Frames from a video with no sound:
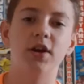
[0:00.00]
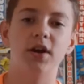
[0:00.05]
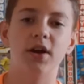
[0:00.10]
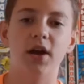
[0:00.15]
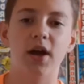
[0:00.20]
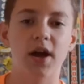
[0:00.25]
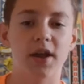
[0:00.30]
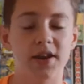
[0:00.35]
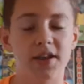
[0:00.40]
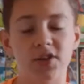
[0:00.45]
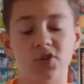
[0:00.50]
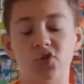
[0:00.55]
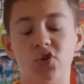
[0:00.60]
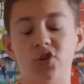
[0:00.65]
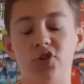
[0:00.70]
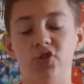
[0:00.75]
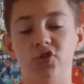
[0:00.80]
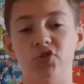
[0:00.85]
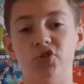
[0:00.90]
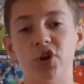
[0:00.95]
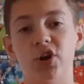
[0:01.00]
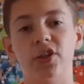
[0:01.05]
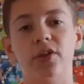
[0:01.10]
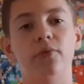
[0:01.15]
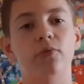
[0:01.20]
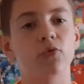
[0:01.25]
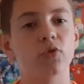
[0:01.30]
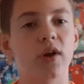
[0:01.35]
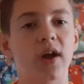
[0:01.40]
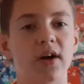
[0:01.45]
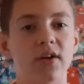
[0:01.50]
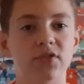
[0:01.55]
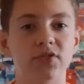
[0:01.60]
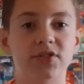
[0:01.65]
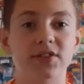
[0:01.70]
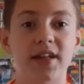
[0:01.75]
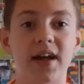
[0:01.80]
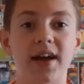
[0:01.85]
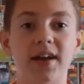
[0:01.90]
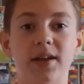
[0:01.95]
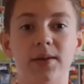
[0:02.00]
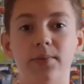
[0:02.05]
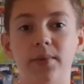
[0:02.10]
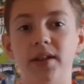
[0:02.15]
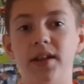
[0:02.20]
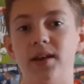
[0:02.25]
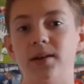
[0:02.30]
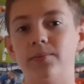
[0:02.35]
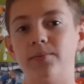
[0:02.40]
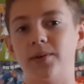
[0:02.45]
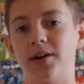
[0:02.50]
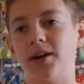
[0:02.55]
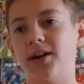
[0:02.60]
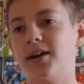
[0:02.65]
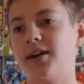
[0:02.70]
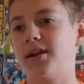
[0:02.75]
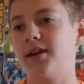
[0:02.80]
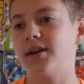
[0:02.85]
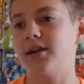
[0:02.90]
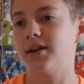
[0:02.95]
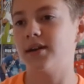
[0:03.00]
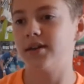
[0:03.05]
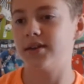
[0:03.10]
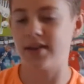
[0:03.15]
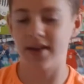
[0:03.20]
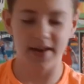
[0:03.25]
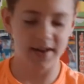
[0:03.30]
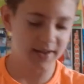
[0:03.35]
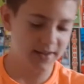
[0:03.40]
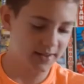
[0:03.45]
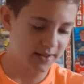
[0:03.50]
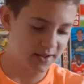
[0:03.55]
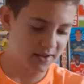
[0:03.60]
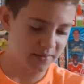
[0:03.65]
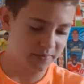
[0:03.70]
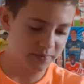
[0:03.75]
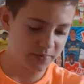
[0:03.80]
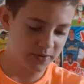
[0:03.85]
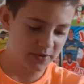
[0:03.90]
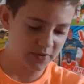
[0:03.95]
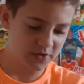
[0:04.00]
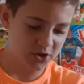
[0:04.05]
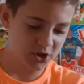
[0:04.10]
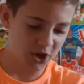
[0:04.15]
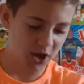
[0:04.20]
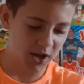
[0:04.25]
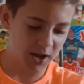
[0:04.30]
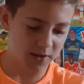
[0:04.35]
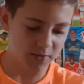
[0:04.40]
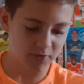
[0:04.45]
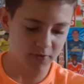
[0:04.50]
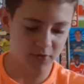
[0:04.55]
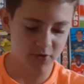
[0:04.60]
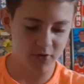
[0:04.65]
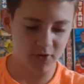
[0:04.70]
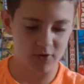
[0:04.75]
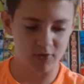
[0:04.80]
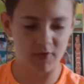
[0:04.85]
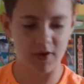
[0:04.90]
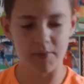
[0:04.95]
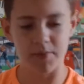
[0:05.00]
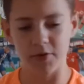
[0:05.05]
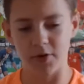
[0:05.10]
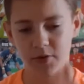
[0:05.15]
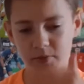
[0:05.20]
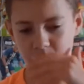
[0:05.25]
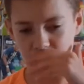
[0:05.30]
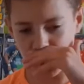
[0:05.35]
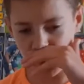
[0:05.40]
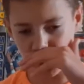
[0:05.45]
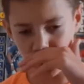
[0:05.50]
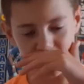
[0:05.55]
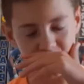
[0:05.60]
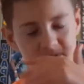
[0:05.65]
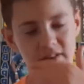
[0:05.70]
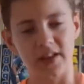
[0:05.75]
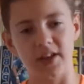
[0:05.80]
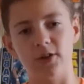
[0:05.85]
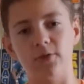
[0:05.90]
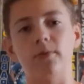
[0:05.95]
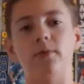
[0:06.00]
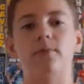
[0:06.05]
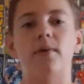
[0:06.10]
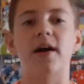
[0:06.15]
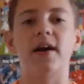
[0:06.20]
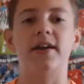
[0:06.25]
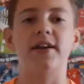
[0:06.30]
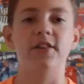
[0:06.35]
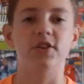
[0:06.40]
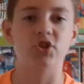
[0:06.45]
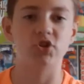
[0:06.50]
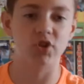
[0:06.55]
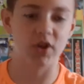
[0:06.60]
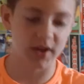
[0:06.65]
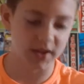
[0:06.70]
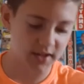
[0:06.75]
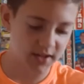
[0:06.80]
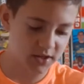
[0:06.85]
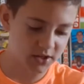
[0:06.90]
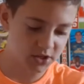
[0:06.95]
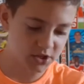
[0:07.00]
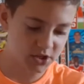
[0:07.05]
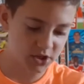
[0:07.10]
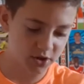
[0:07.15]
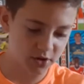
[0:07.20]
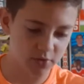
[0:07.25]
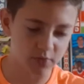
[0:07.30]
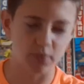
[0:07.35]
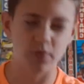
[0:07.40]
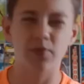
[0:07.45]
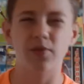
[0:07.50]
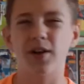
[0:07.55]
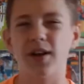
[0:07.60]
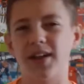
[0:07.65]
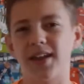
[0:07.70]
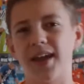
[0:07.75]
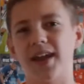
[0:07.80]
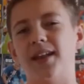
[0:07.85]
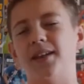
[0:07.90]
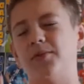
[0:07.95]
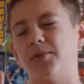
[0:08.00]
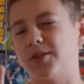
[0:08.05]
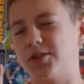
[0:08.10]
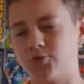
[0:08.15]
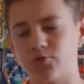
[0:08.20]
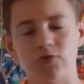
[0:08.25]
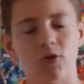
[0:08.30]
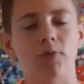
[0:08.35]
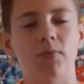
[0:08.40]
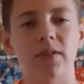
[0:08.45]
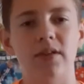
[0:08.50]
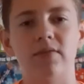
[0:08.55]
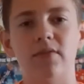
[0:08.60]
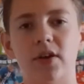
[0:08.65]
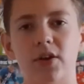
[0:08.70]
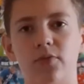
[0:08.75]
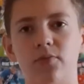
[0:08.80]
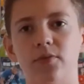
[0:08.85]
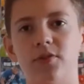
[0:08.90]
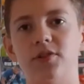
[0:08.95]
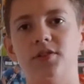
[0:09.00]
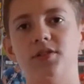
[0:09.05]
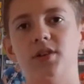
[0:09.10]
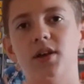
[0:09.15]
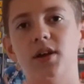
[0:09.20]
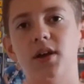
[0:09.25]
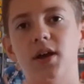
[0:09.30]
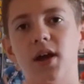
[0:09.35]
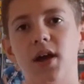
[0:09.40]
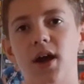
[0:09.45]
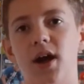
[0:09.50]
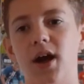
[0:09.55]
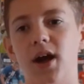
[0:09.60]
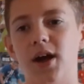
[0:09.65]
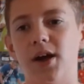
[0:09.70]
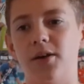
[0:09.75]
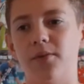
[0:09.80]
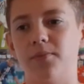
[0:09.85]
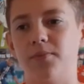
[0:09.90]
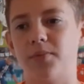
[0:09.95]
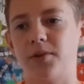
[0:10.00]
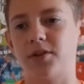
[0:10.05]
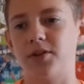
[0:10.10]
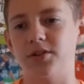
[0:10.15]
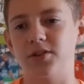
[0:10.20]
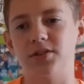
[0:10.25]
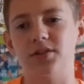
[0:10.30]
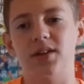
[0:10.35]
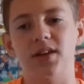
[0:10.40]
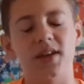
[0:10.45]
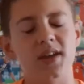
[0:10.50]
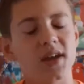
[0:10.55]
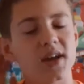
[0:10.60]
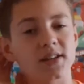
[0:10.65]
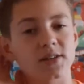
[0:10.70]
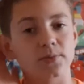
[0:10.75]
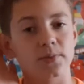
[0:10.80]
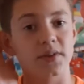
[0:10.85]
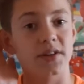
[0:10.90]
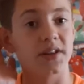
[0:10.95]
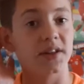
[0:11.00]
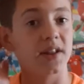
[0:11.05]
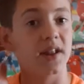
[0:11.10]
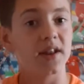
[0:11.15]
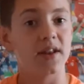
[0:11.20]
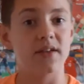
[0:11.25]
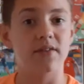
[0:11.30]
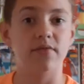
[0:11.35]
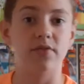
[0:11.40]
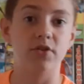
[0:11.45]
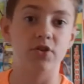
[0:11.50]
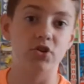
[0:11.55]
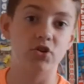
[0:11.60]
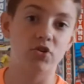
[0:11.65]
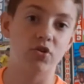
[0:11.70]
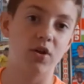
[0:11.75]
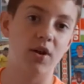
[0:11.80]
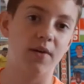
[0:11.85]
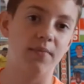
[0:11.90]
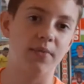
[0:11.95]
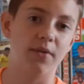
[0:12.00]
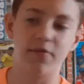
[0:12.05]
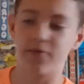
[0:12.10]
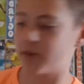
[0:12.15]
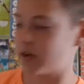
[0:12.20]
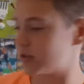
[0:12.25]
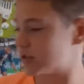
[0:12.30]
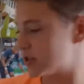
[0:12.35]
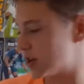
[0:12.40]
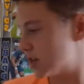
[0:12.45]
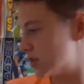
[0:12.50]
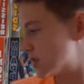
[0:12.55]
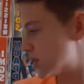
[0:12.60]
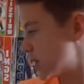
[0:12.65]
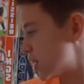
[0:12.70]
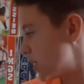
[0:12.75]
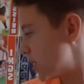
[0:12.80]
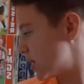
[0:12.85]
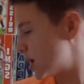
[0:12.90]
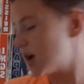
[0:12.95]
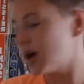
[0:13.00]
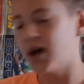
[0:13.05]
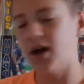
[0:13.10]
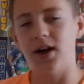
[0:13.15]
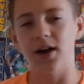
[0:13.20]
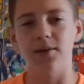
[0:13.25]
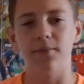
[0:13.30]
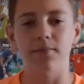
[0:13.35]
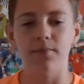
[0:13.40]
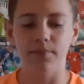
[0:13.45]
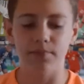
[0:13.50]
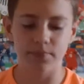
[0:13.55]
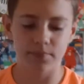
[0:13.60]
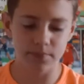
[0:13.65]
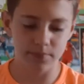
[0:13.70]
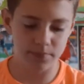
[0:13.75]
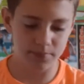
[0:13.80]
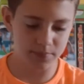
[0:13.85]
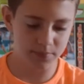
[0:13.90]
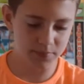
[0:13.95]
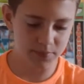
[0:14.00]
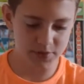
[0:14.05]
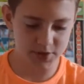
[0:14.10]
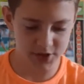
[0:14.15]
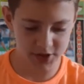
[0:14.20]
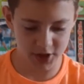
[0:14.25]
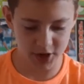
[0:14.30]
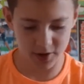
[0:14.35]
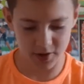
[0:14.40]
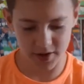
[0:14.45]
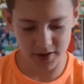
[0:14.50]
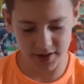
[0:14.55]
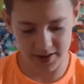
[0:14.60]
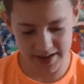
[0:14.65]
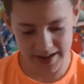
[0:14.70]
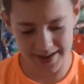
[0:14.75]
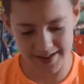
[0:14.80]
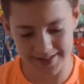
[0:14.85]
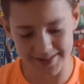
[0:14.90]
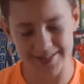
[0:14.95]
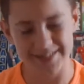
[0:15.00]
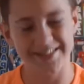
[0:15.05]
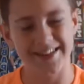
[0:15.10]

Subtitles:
and he's got a new shirt, and we'll get onto that in a minute. But yeah, bit of a shame for Redmond, but hopefully he'll be back in training soon. Again, it's probably Redmond because he hasn't been in any of the photos. So I guess it's